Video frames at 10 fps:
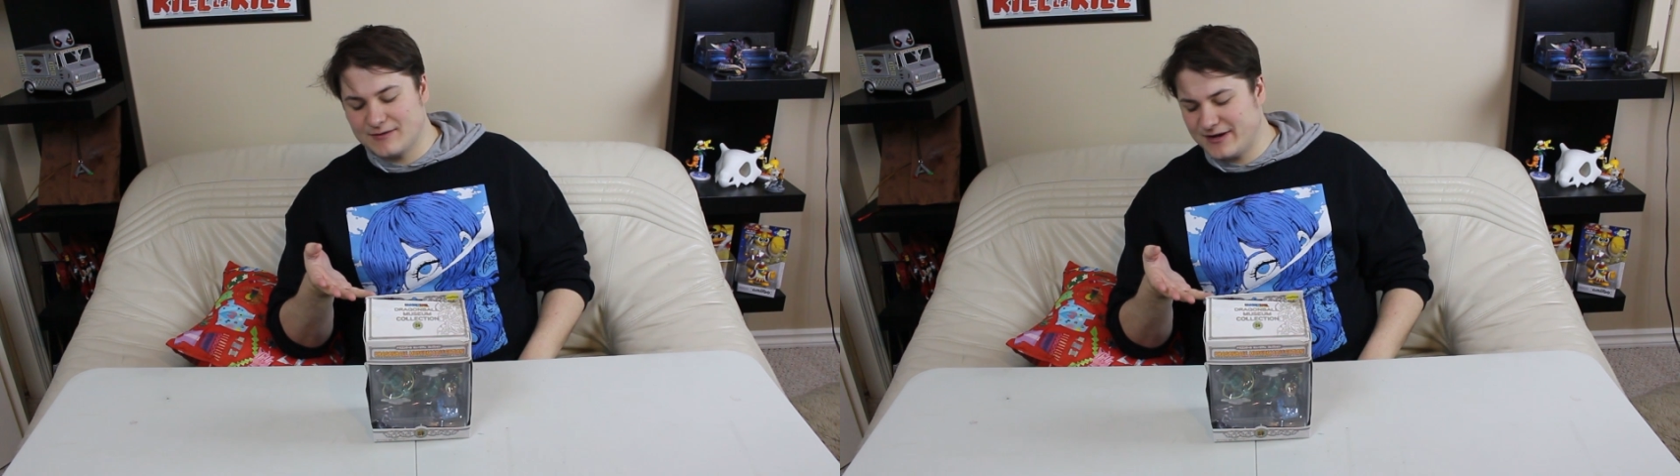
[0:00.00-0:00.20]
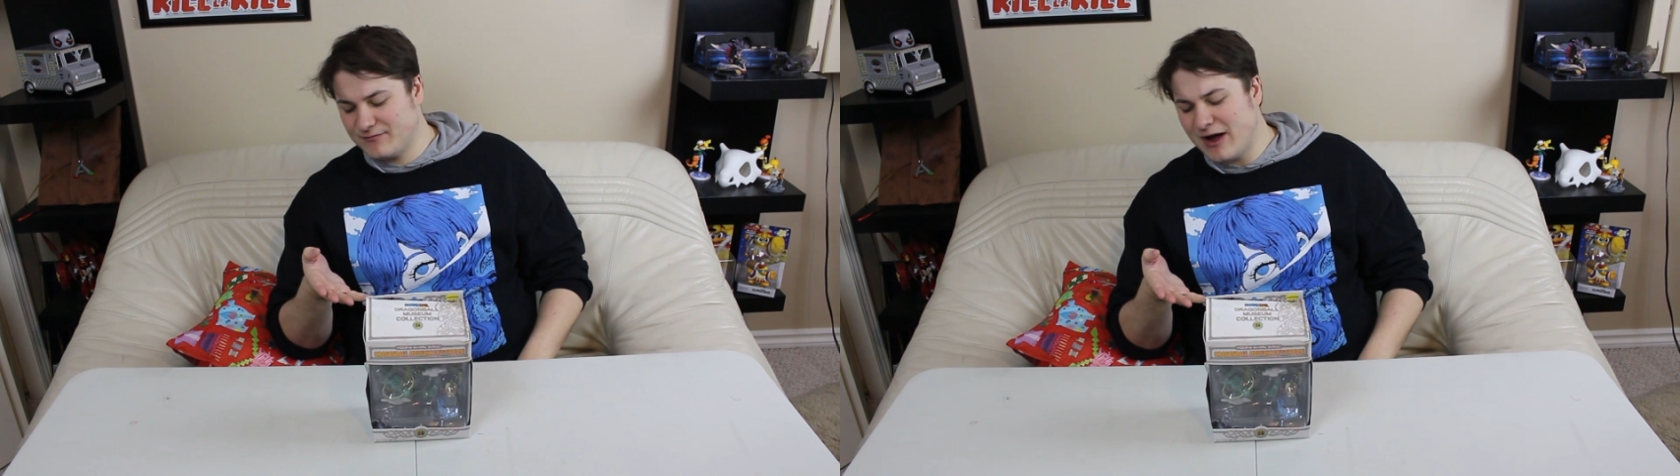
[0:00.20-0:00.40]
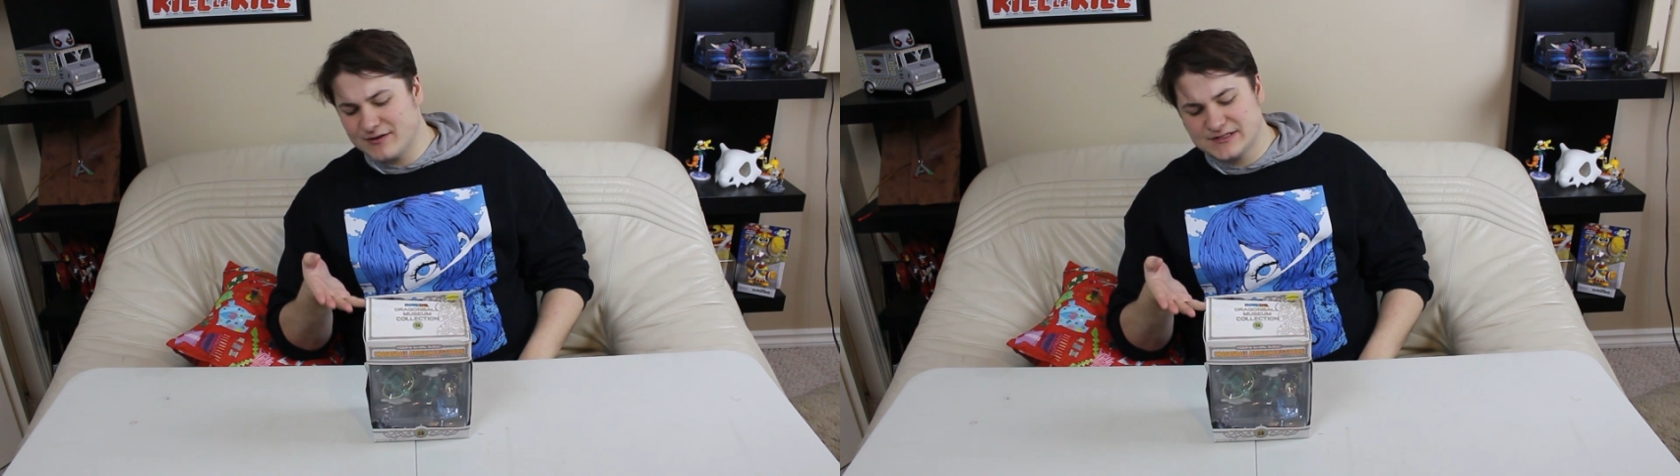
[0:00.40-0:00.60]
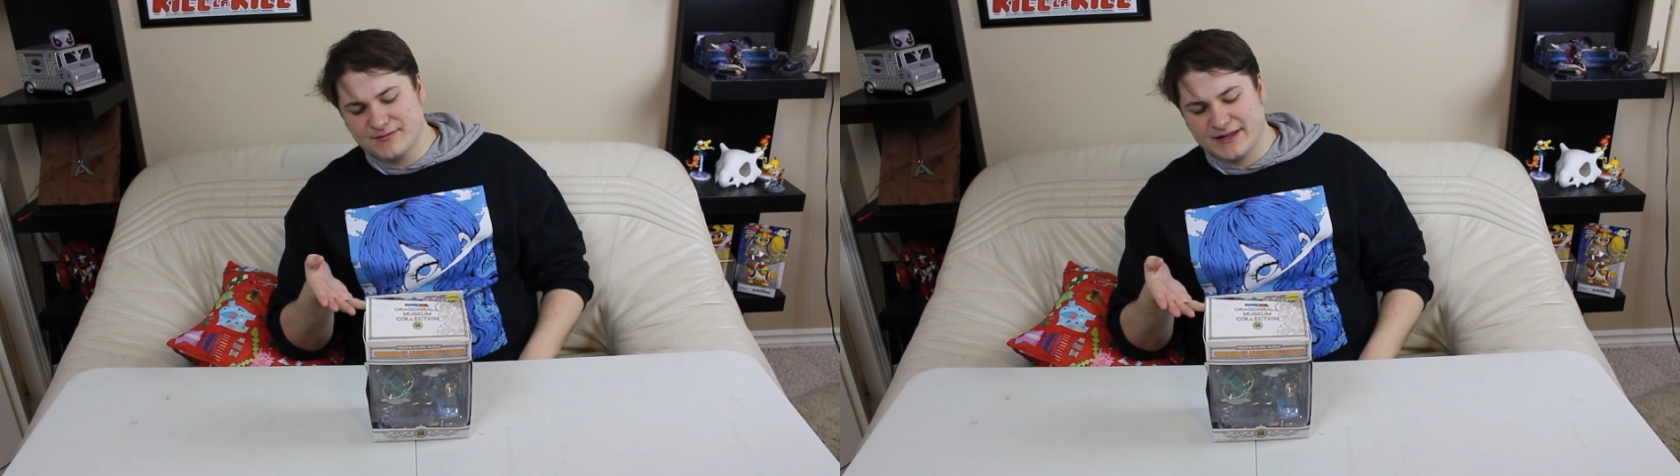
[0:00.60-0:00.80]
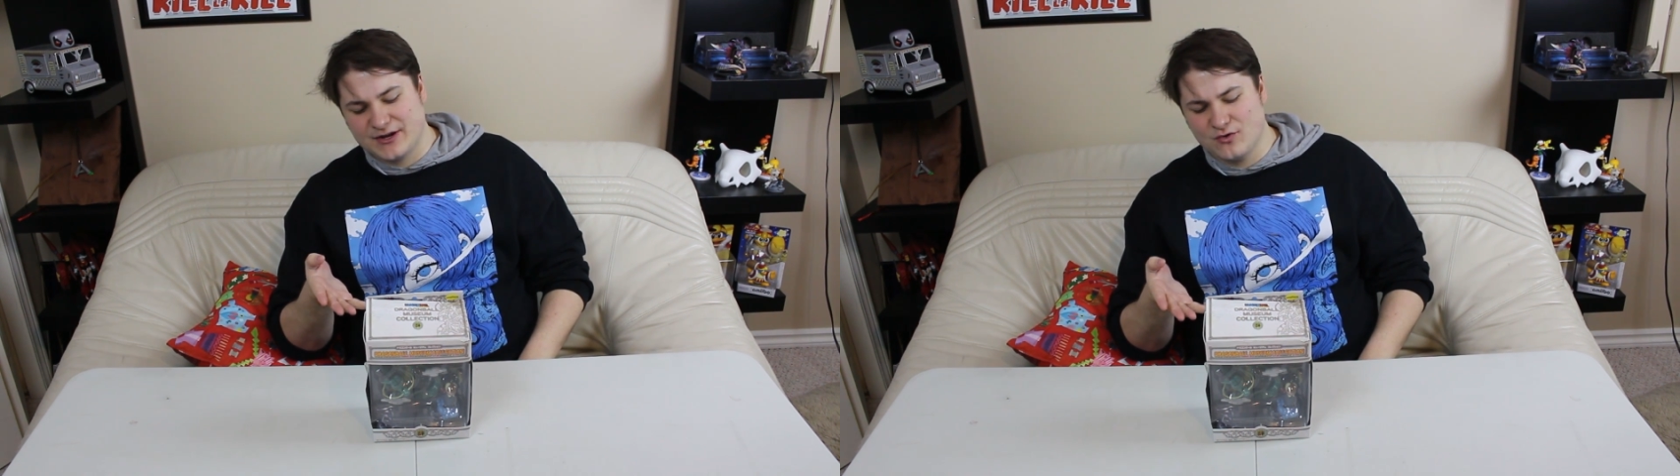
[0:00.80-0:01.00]
I'm like, wow, this is
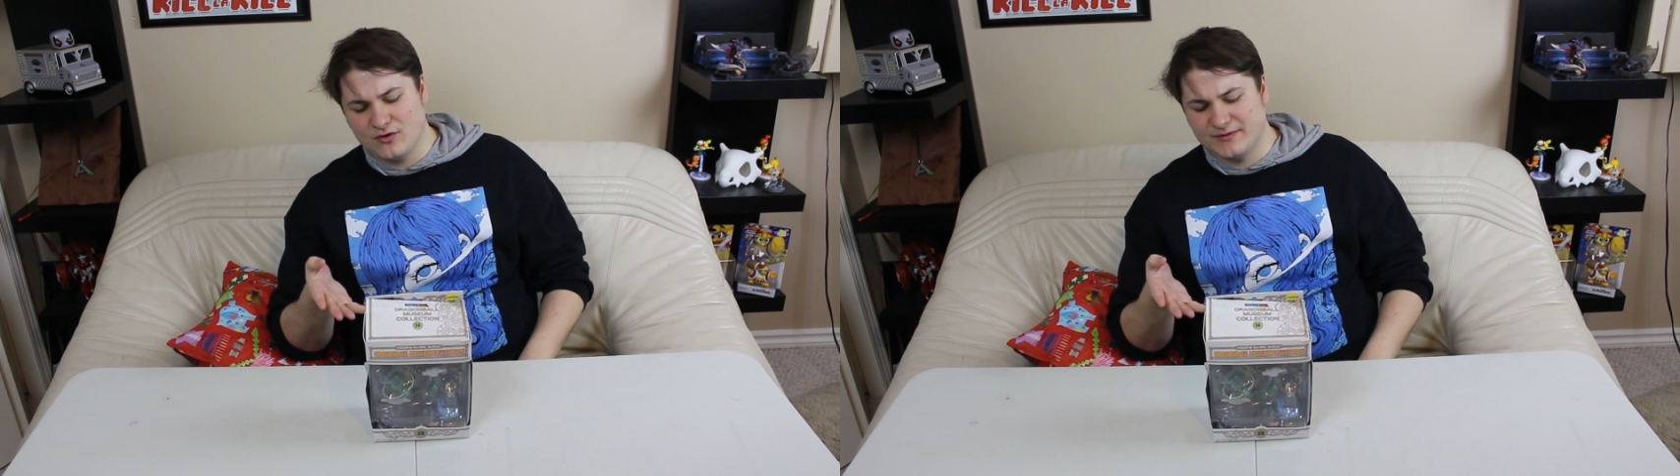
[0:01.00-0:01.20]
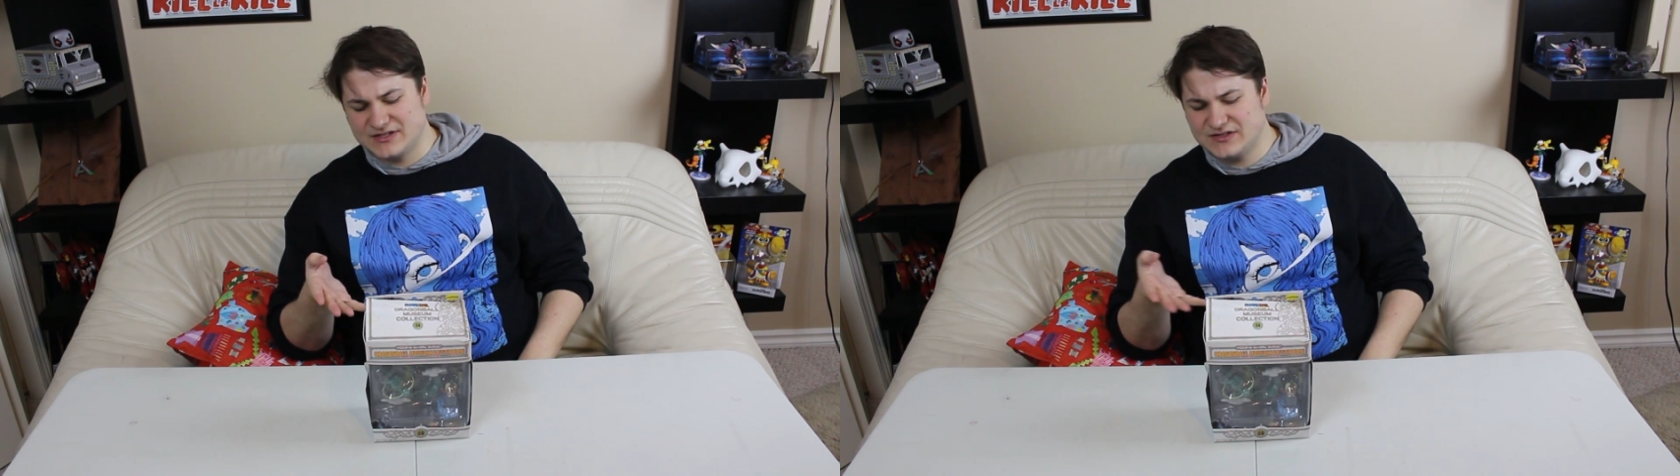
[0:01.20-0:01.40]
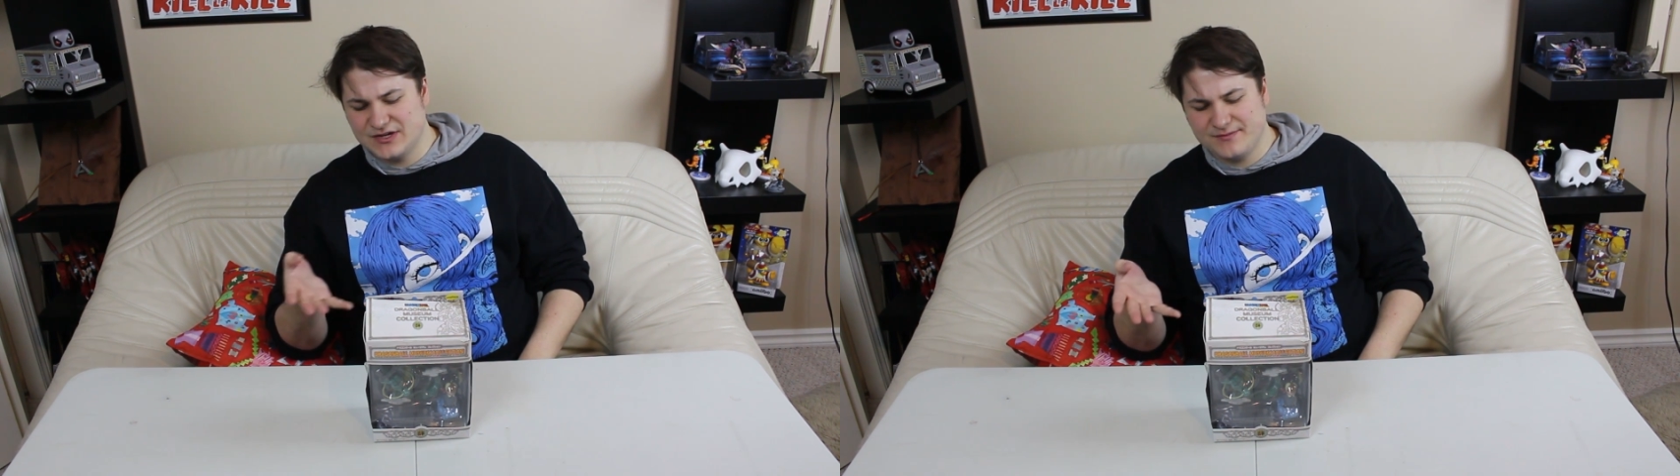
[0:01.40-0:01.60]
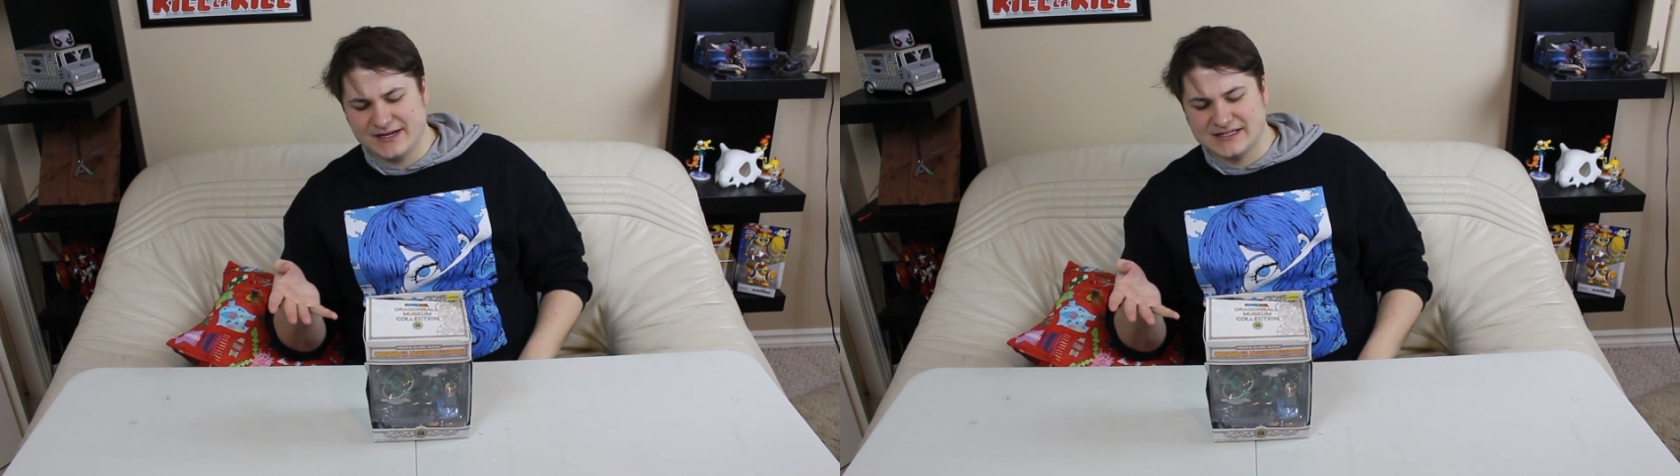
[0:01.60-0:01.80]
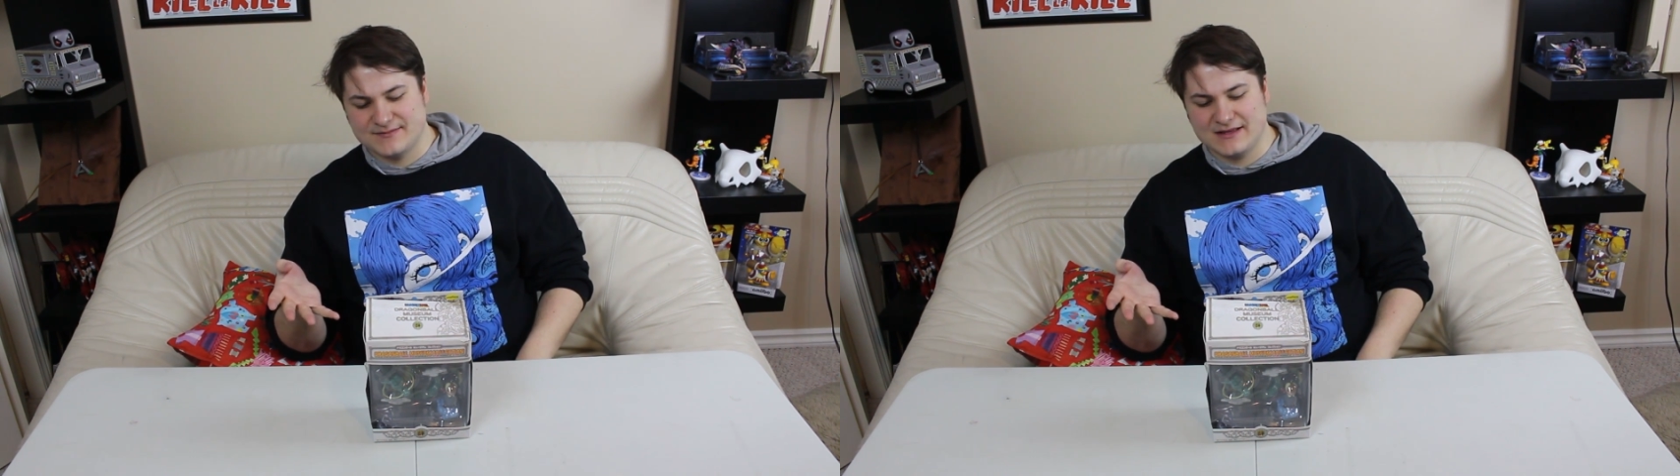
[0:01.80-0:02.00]
really cool, but
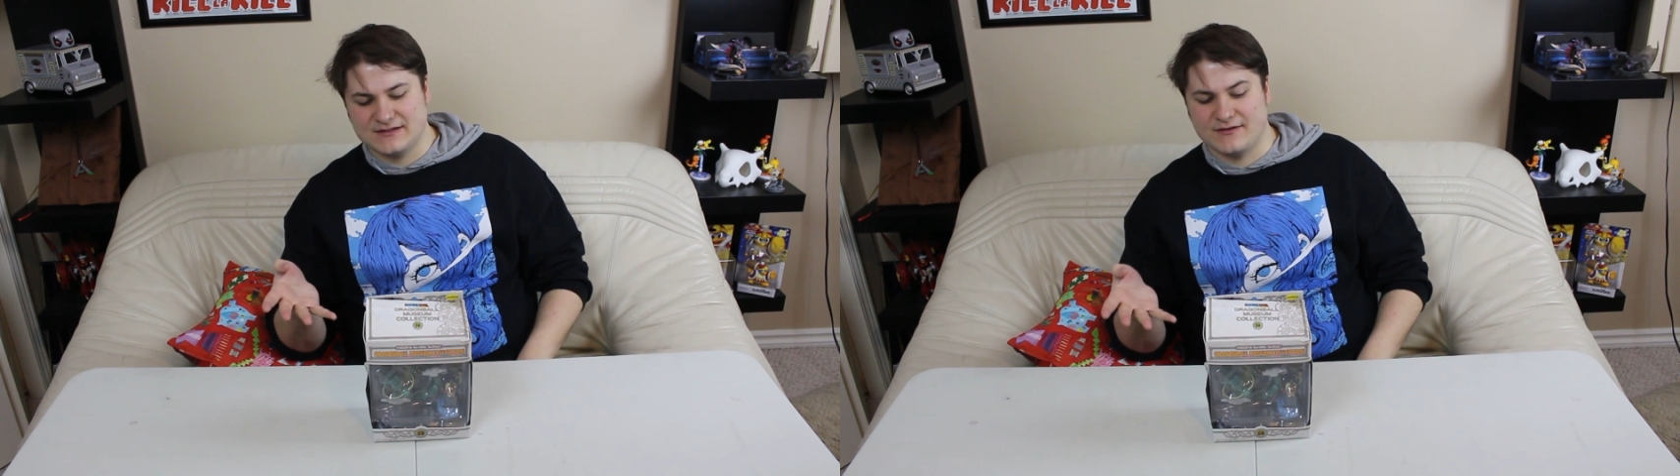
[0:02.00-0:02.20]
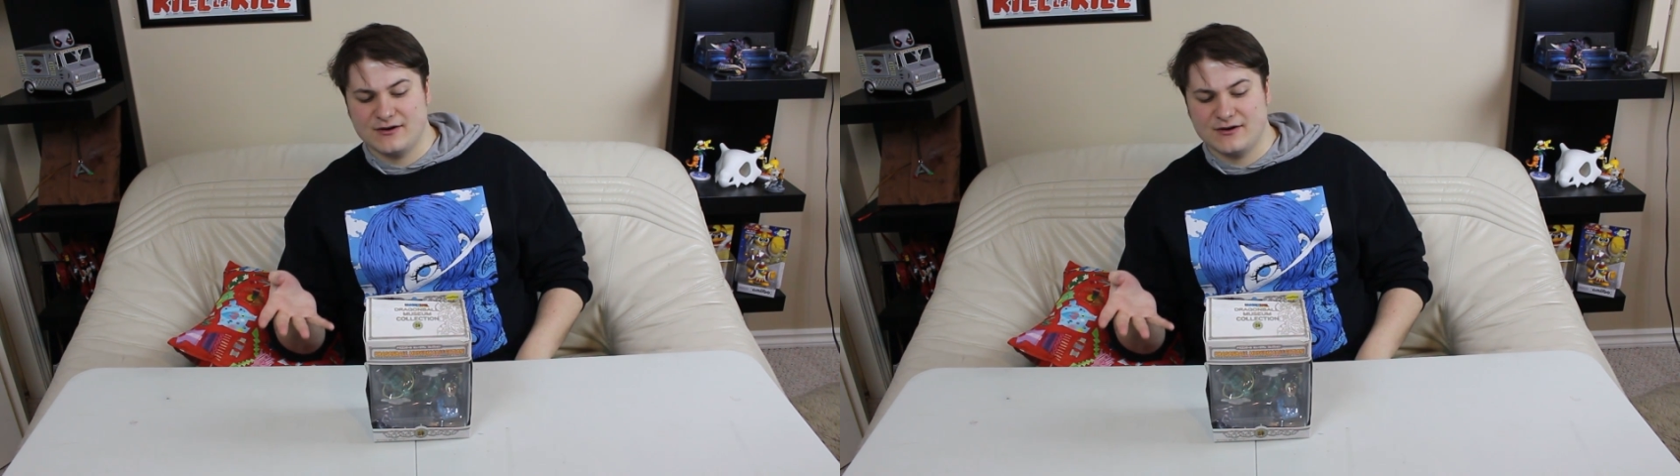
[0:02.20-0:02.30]
stupid expensive.